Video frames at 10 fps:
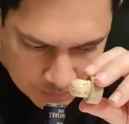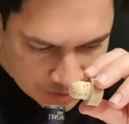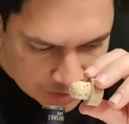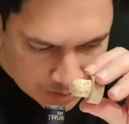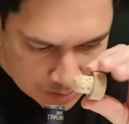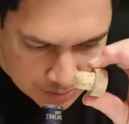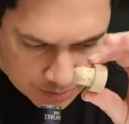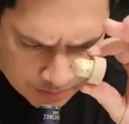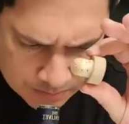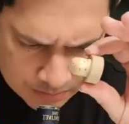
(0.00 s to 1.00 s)

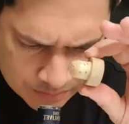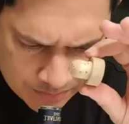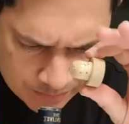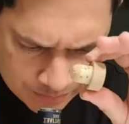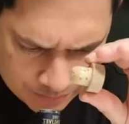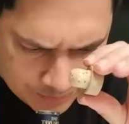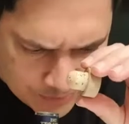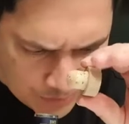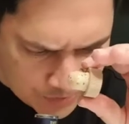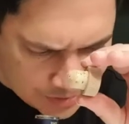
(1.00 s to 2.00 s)
Citrus.
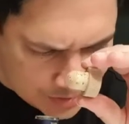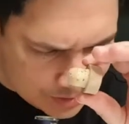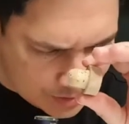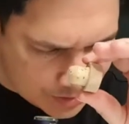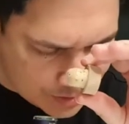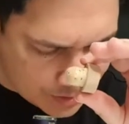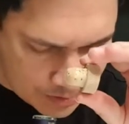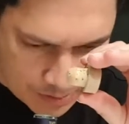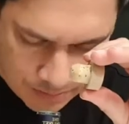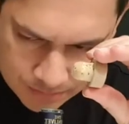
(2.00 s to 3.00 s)
It's interesting,
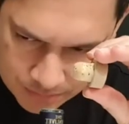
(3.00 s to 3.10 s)
it's